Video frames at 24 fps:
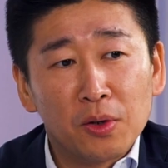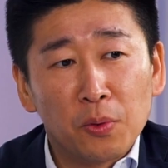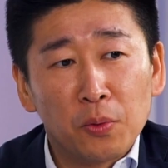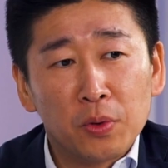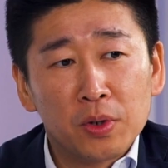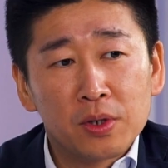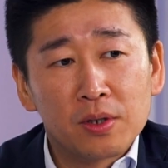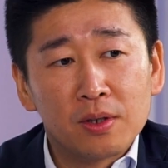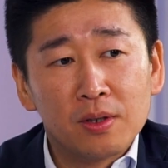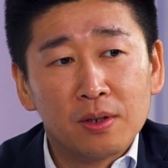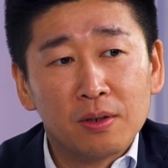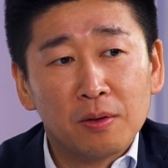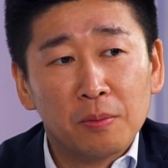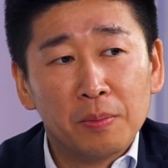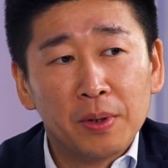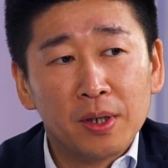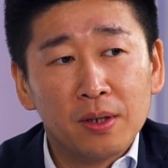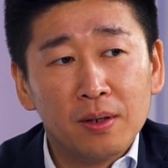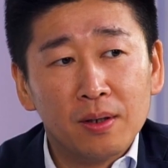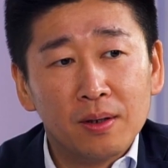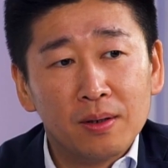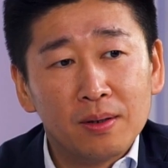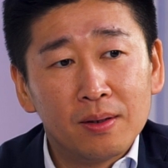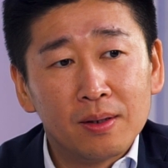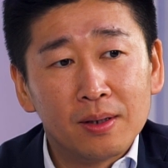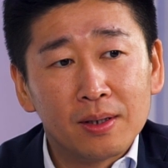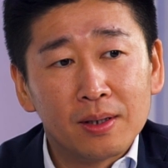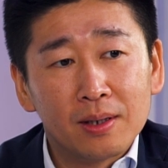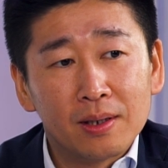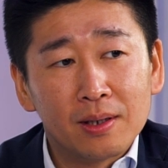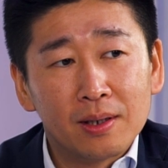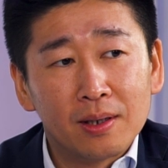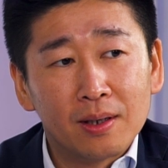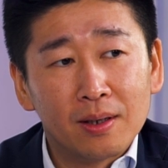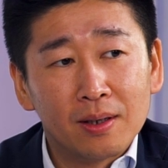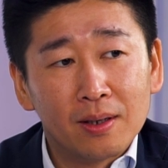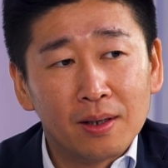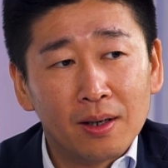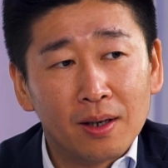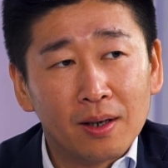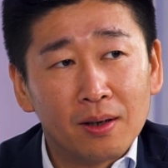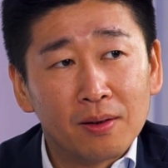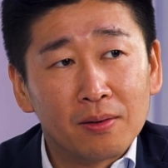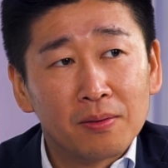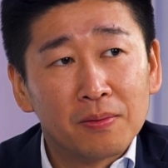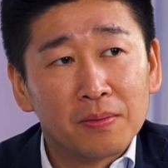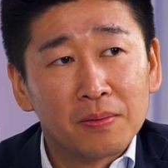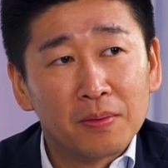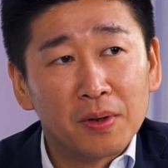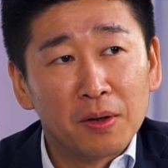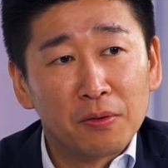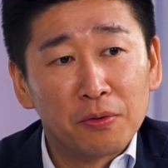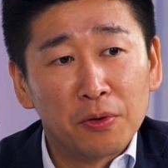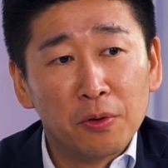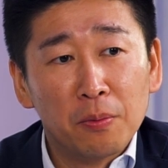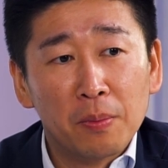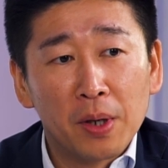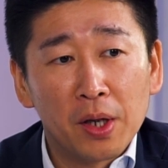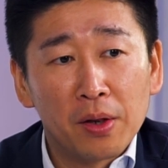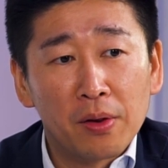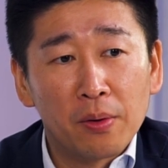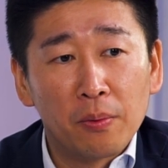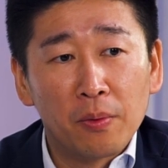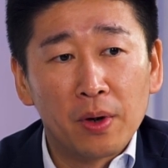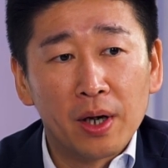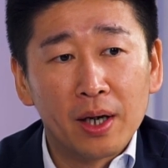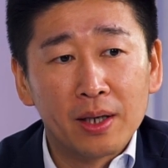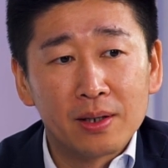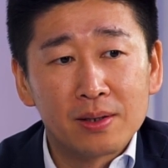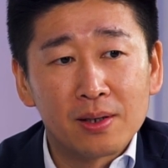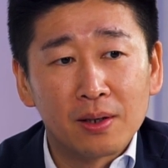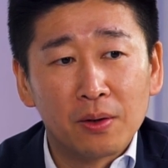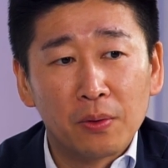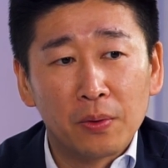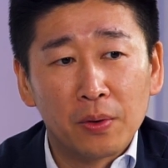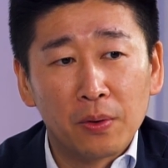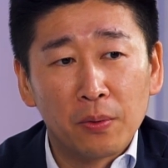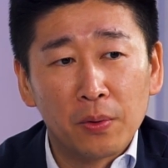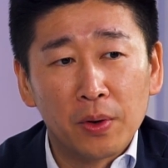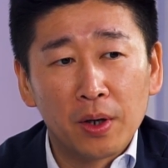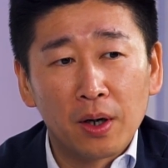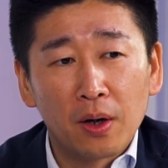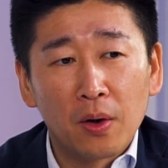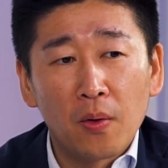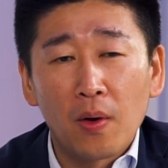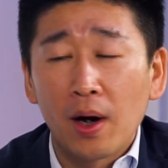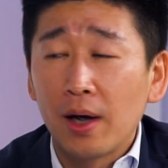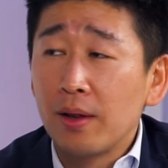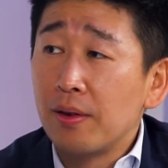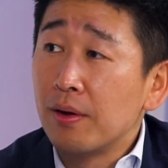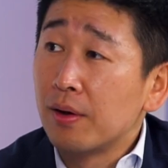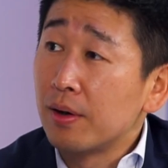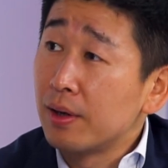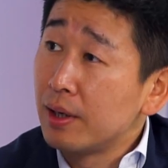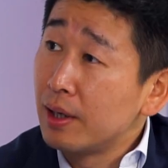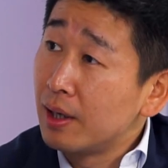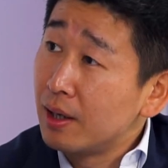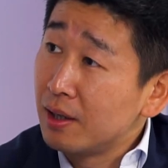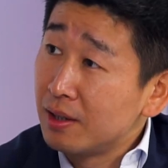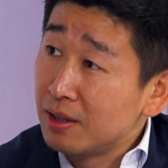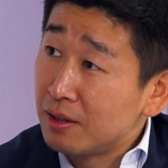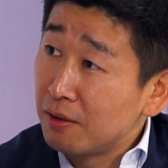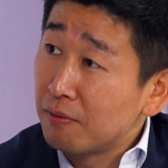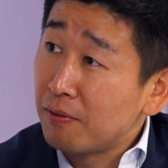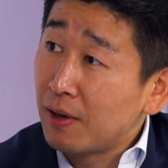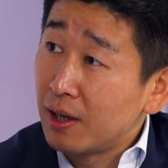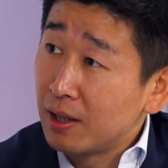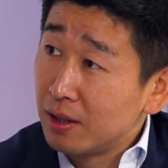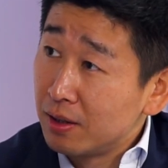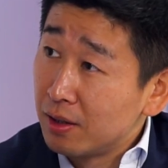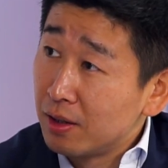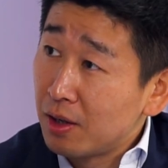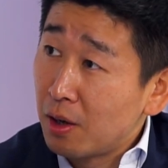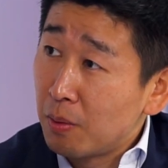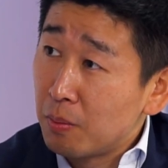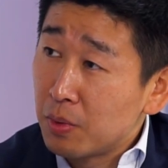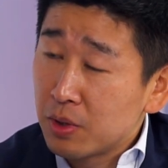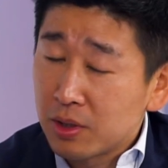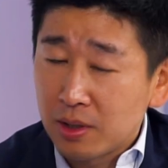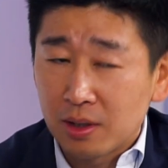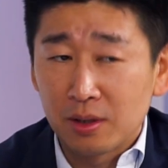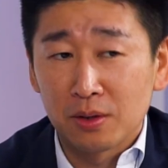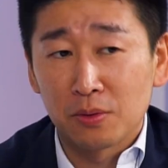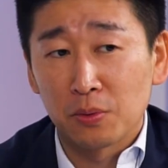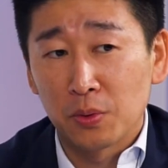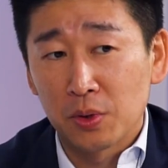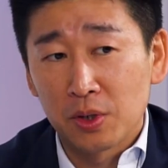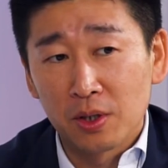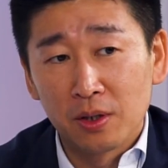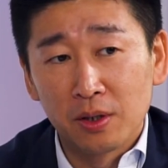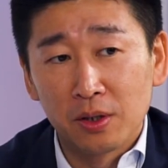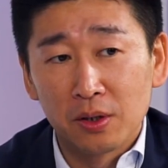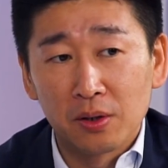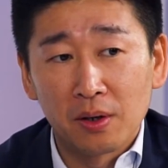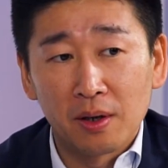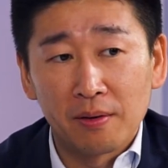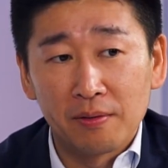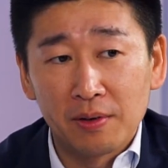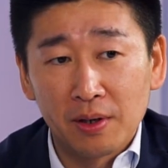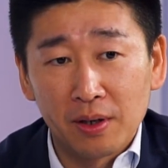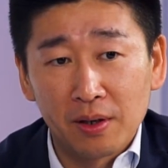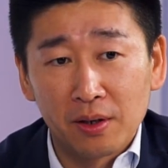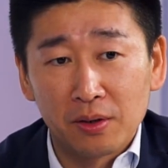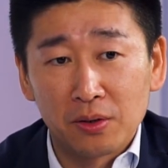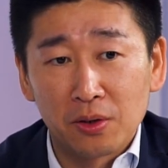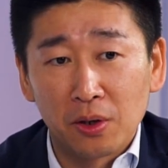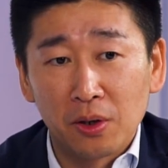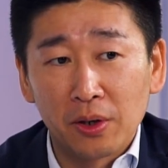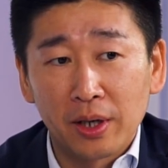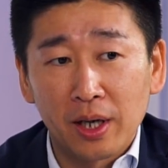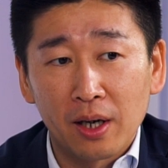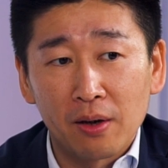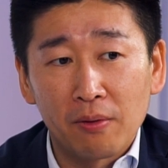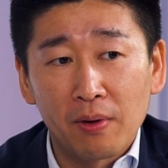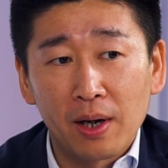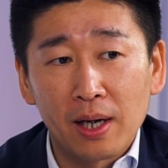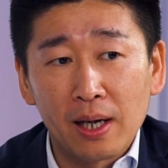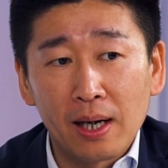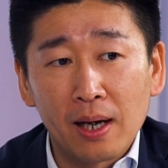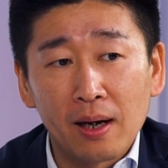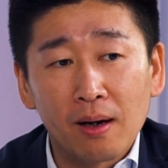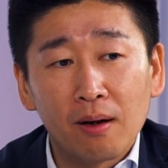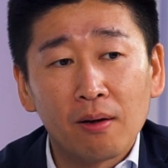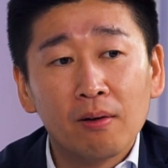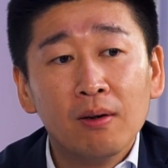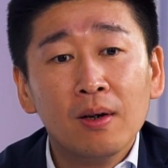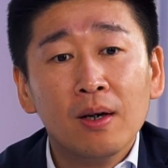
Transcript: we're still a bit, a few months away, so we're not quite there yet in defining the numbers because we certainly don't have anything to look at right now.